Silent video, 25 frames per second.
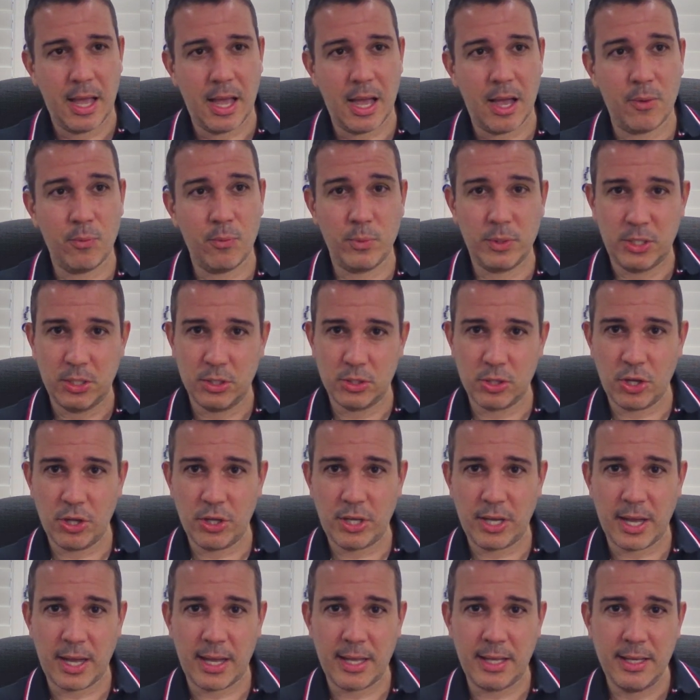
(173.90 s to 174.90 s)
which is
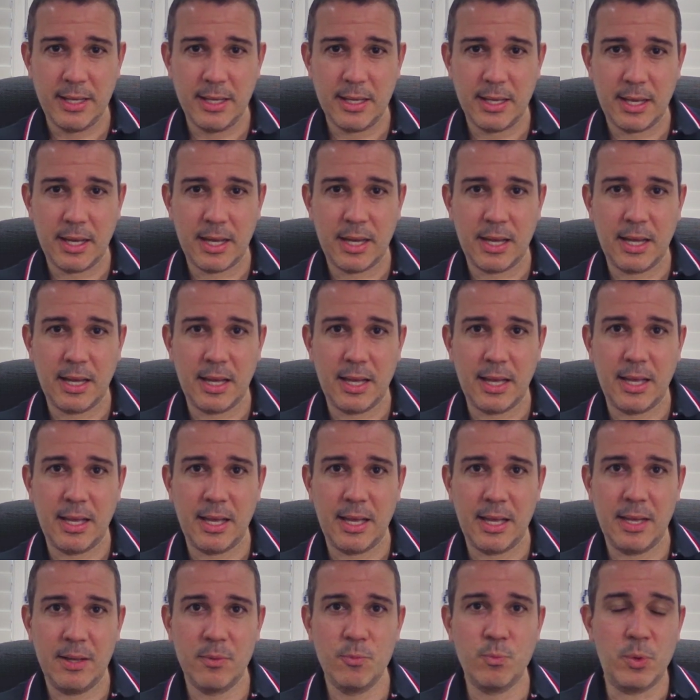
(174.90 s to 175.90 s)
okay,
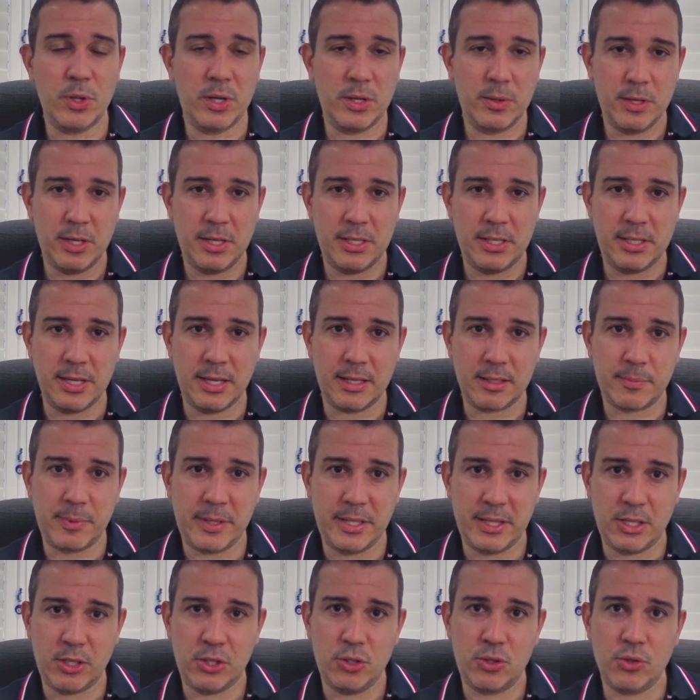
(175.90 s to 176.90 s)
but it does
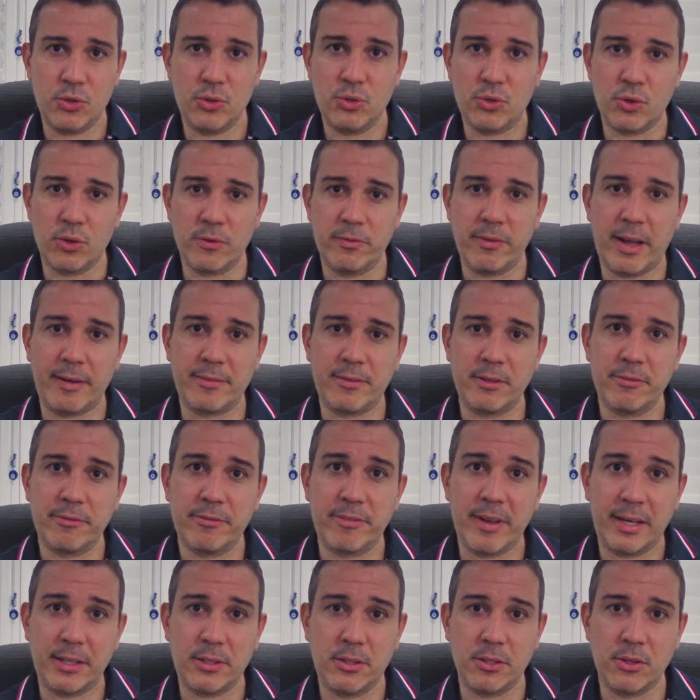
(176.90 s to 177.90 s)
mean that you do sort of have to
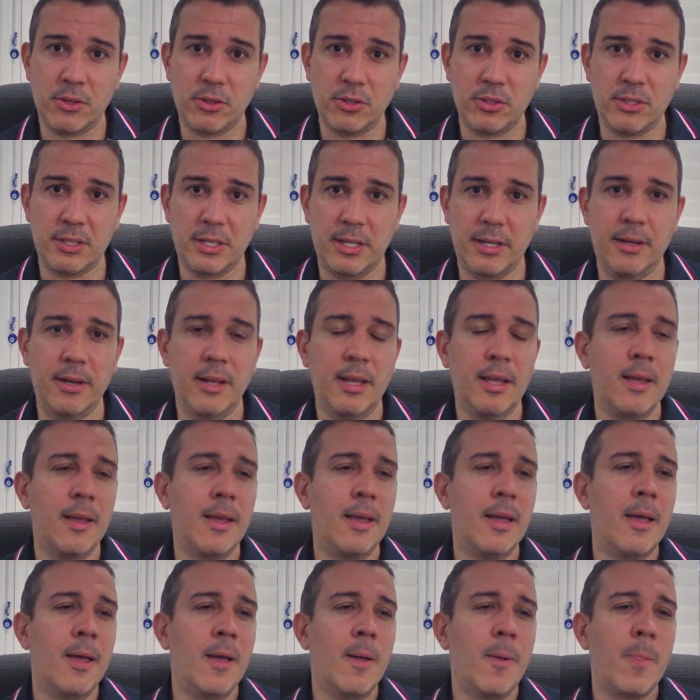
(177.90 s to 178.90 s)
factor those in.
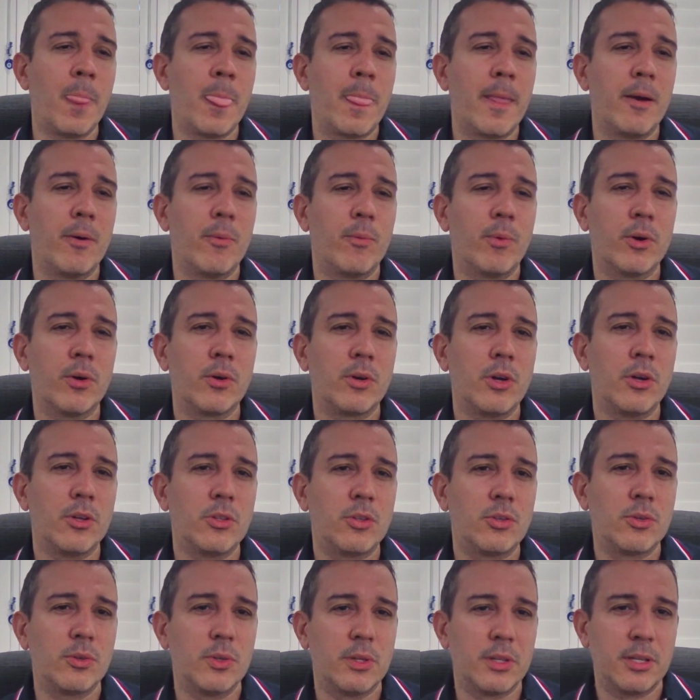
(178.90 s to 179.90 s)
What I'll go
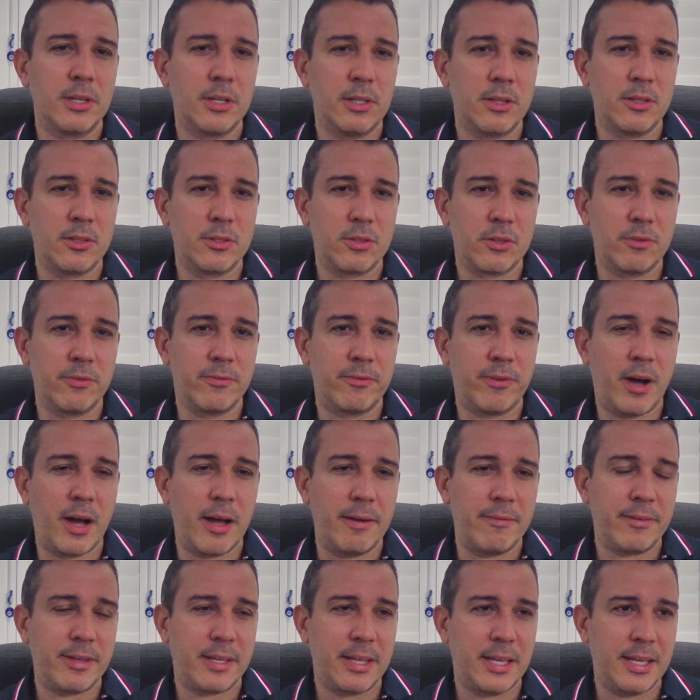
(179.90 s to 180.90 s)
through are the sort of
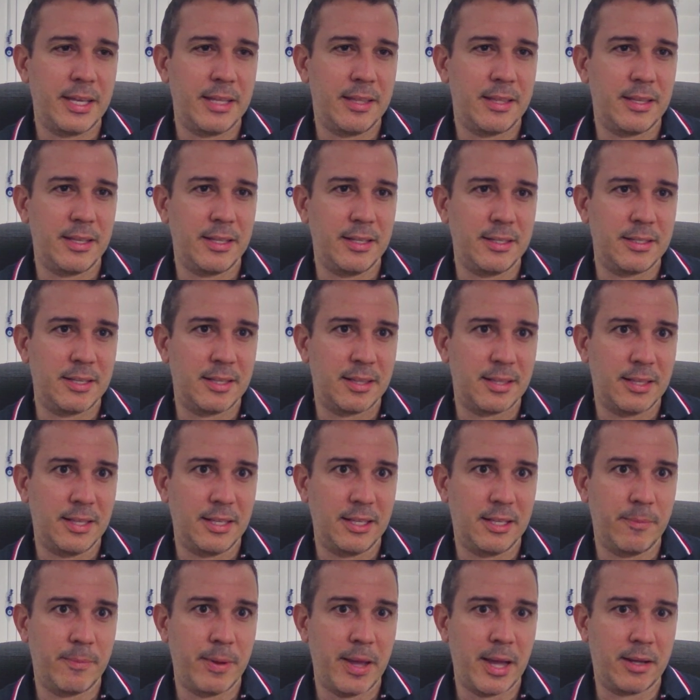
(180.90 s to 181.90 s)
5 key things to
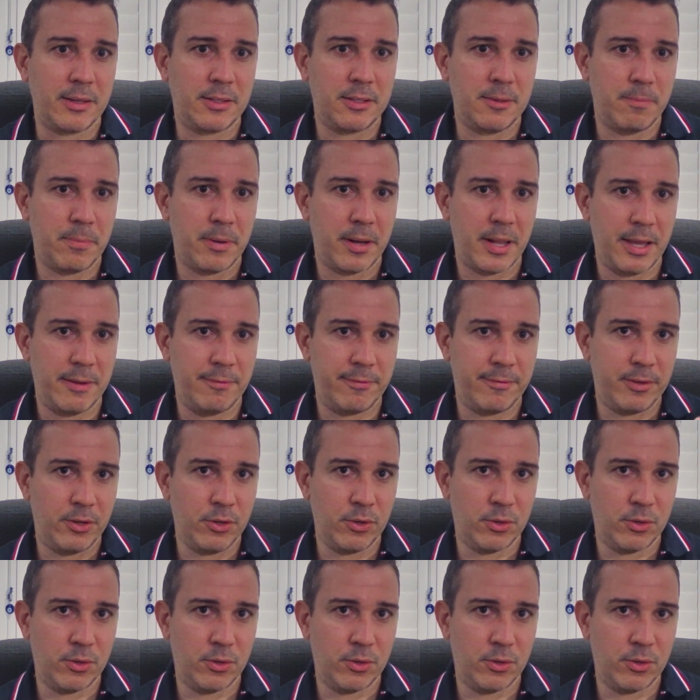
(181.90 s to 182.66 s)
think about to plan for your